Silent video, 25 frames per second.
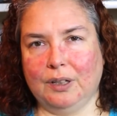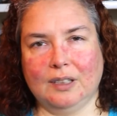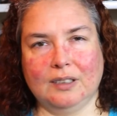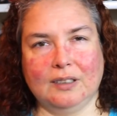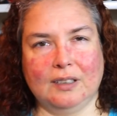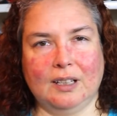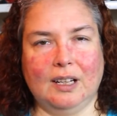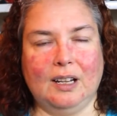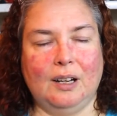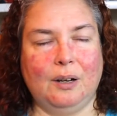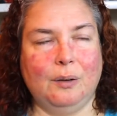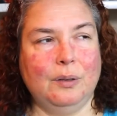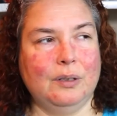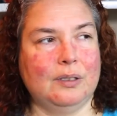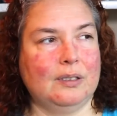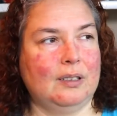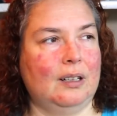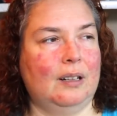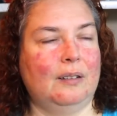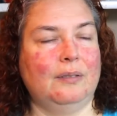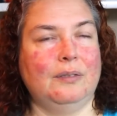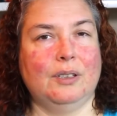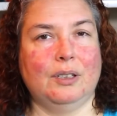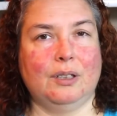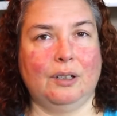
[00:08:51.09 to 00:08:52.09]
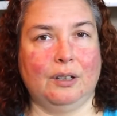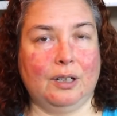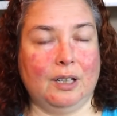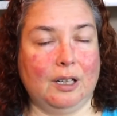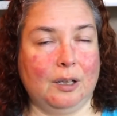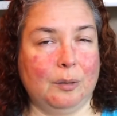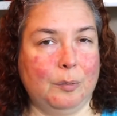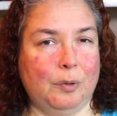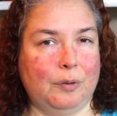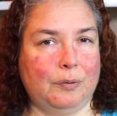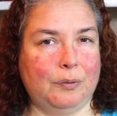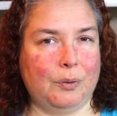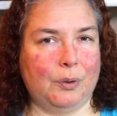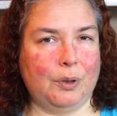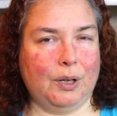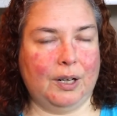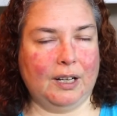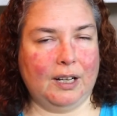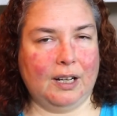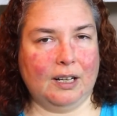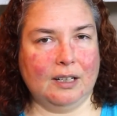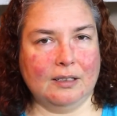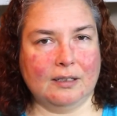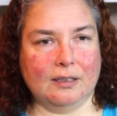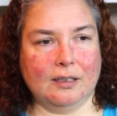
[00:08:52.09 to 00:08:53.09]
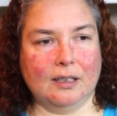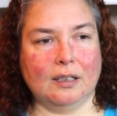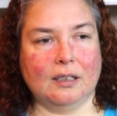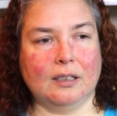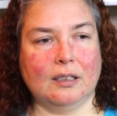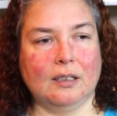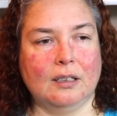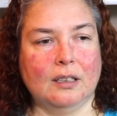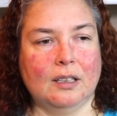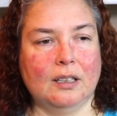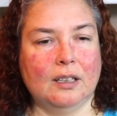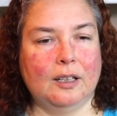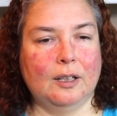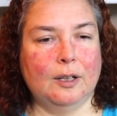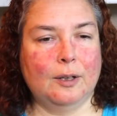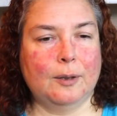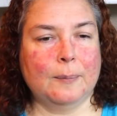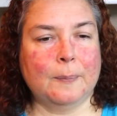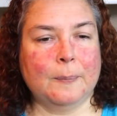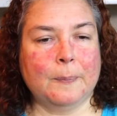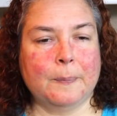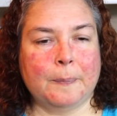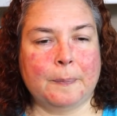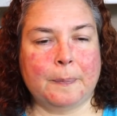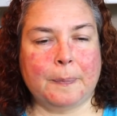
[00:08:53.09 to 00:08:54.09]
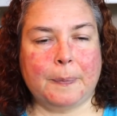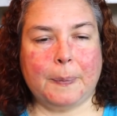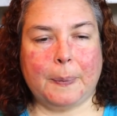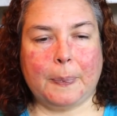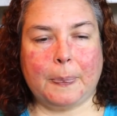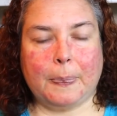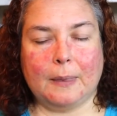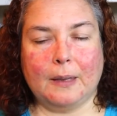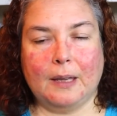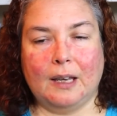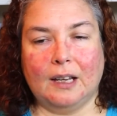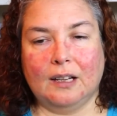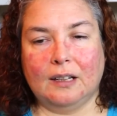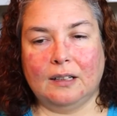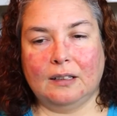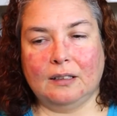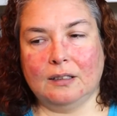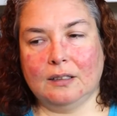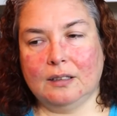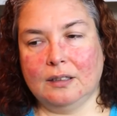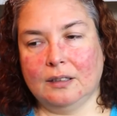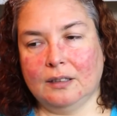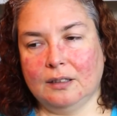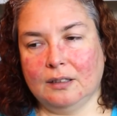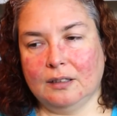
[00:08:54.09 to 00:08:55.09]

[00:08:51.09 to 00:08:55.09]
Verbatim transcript: because I always loved cooking before I got sick, and